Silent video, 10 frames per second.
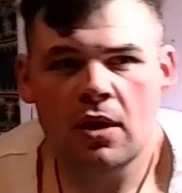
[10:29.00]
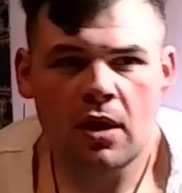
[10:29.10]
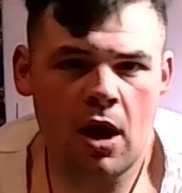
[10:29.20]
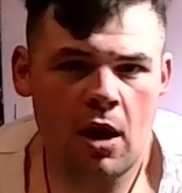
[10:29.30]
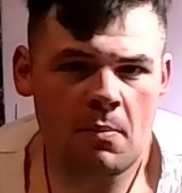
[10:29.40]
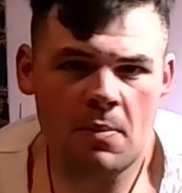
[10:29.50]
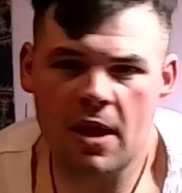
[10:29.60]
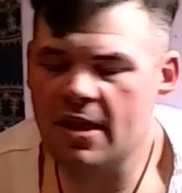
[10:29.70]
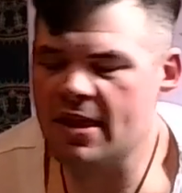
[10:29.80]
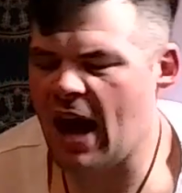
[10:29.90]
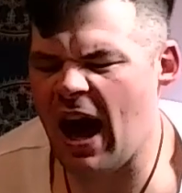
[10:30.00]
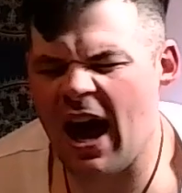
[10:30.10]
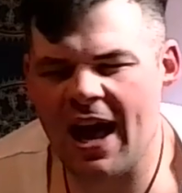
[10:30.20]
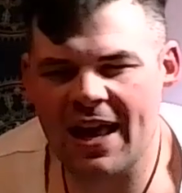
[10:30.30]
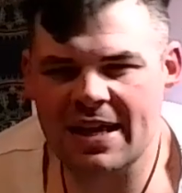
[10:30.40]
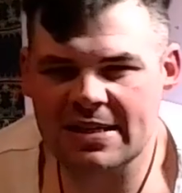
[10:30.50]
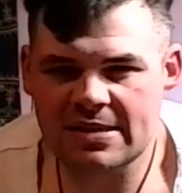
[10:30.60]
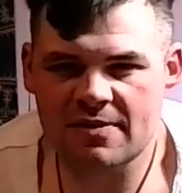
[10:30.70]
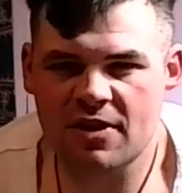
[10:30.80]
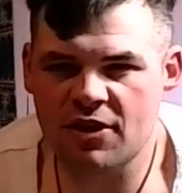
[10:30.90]
And then the
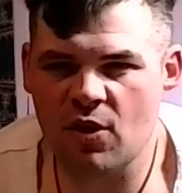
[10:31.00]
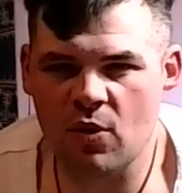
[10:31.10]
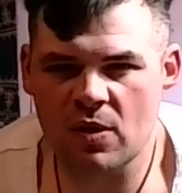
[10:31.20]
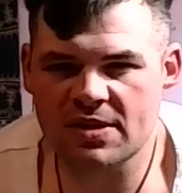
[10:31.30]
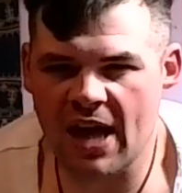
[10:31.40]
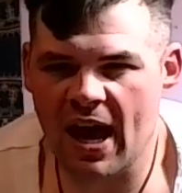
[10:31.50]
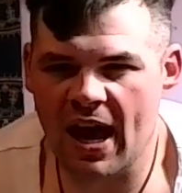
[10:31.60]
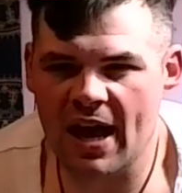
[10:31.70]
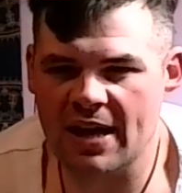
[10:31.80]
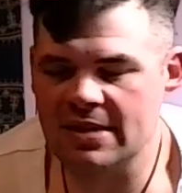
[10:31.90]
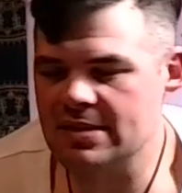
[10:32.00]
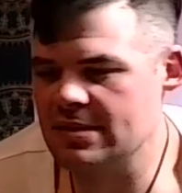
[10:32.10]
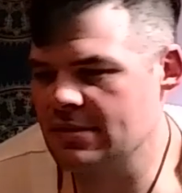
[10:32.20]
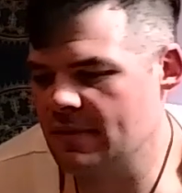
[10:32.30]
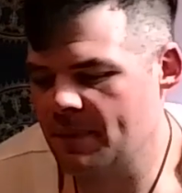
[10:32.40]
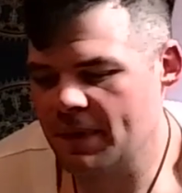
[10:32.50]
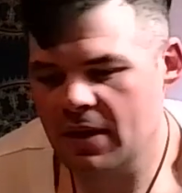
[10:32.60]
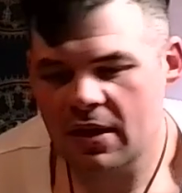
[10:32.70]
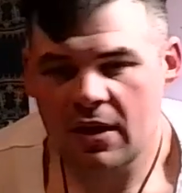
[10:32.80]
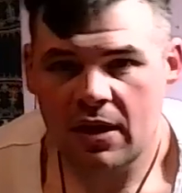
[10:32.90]
eyes, Thor's eyes.
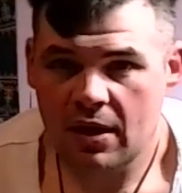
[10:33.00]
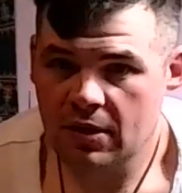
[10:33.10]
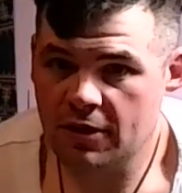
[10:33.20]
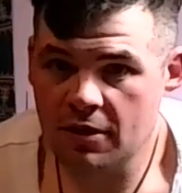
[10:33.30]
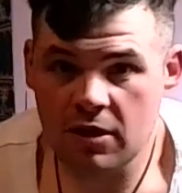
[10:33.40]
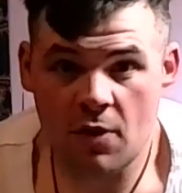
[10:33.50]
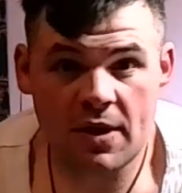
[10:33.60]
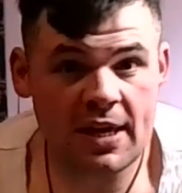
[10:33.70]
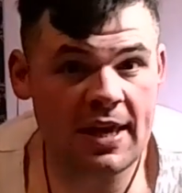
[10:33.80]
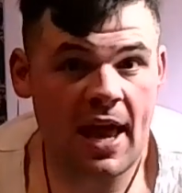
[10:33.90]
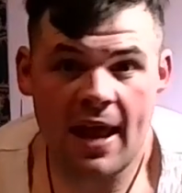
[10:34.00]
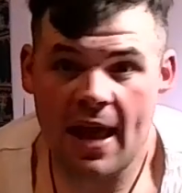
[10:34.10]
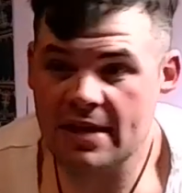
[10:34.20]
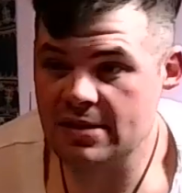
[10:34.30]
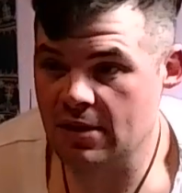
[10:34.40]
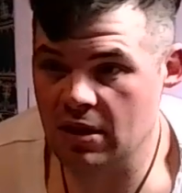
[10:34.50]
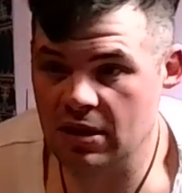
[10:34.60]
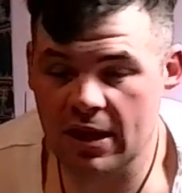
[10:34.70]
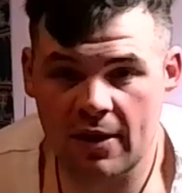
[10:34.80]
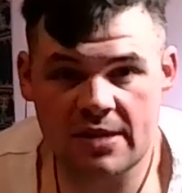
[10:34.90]
Loki again has to
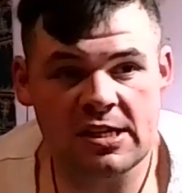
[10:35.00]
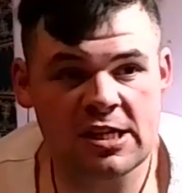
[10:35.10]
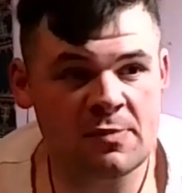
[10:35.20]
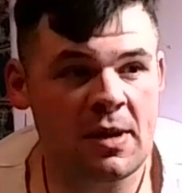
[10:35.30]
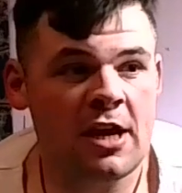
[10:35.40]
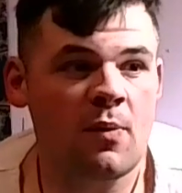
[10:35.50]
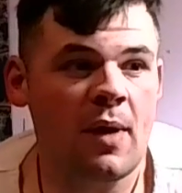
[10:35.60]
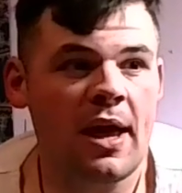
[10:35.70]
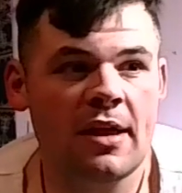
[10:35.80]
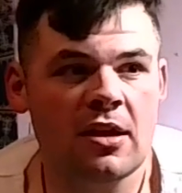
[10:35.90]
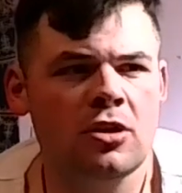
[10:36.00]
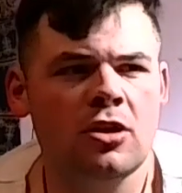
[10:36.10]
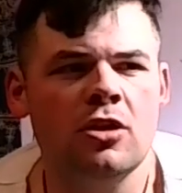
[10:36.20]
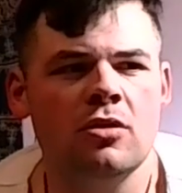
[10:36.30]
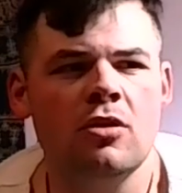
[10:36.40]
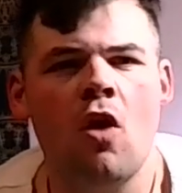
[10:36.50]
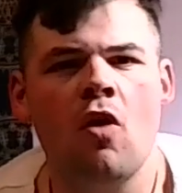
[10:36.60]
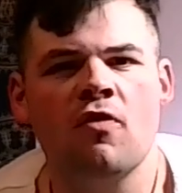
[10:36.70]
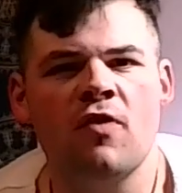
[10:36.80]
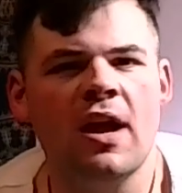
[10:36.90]
hilariously explain away that no,
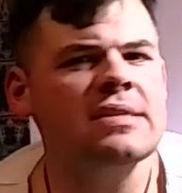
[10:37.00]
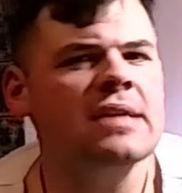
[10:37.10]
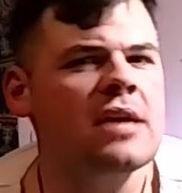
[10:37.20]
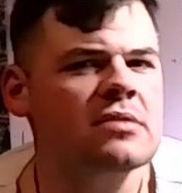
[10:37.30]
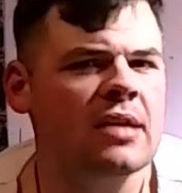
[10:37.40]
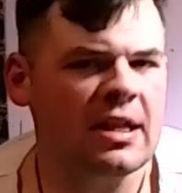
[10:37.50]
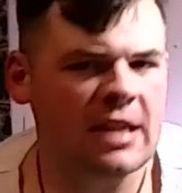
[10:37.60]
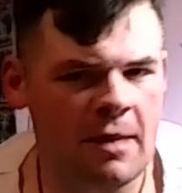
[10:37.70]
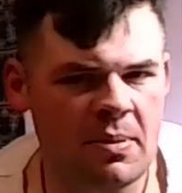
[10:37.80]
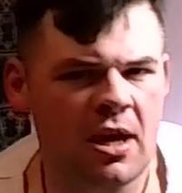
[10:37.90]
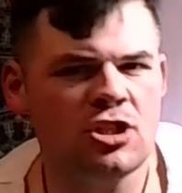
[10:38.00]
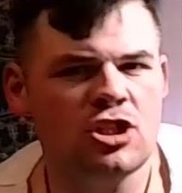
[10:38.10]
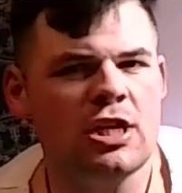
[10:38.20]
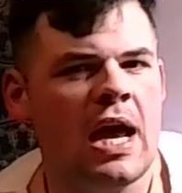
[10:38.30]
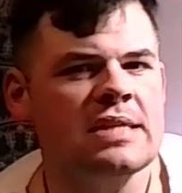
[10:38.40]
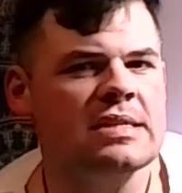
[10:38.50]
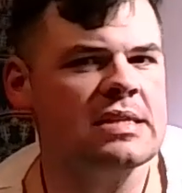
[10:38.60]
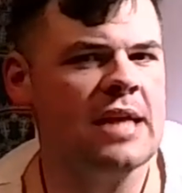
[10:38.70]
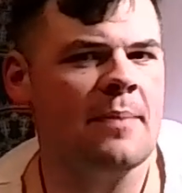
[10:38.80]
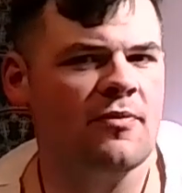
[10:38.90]
Freya's eyes are like that because she hasn't
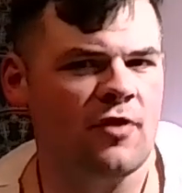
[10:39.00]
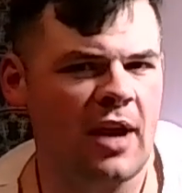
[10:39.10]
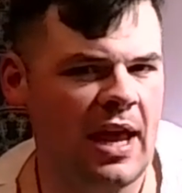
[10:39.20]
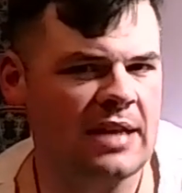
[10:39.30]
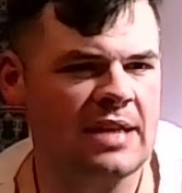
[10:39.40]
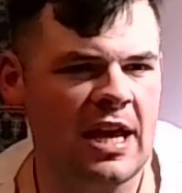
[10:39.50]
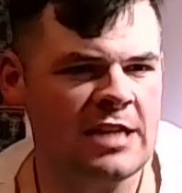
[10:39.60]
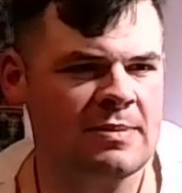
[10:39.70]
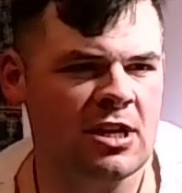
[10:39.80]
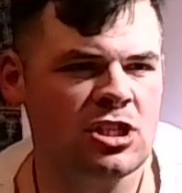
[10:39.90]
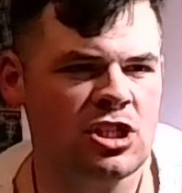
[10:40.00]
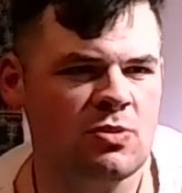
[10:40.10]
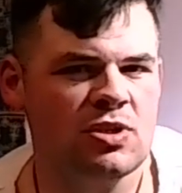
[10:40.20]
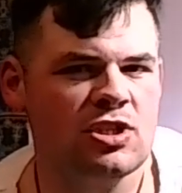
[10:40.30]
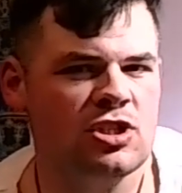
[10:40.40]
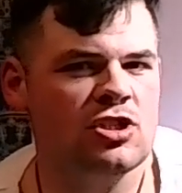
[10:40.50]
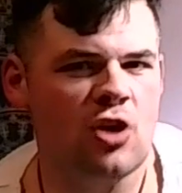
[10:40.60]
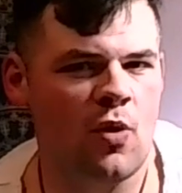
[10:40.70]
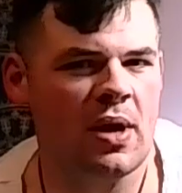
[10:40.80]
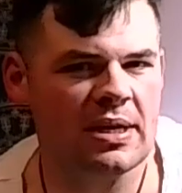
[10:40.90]
slept for 8 days because she was
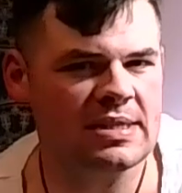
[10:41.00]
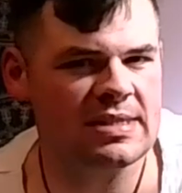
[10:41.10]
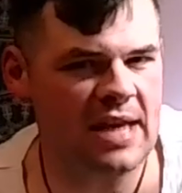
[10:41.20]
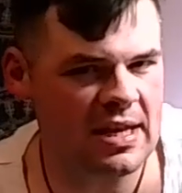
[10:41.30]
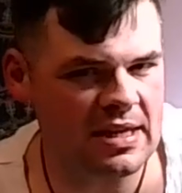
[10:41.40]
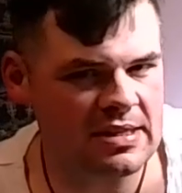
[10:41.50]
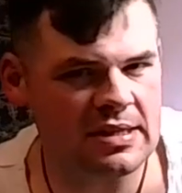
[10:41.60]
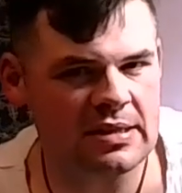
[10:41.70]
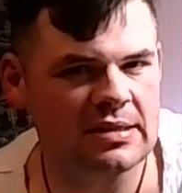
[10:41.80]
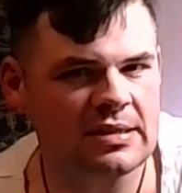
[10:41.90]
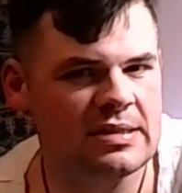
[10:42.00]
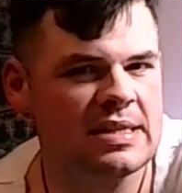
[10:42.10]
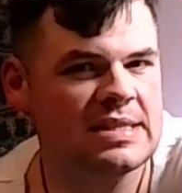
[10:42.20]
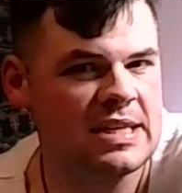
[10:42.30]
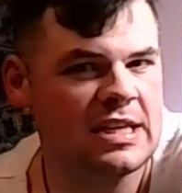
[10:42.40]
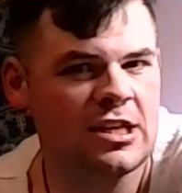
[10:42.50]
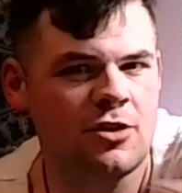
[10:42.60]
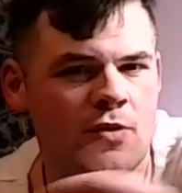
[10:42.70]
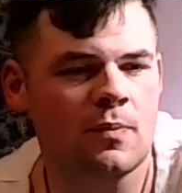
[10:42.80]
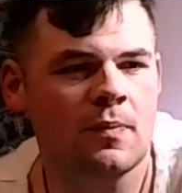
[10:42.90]
so excited to see
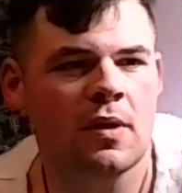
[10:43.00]
you.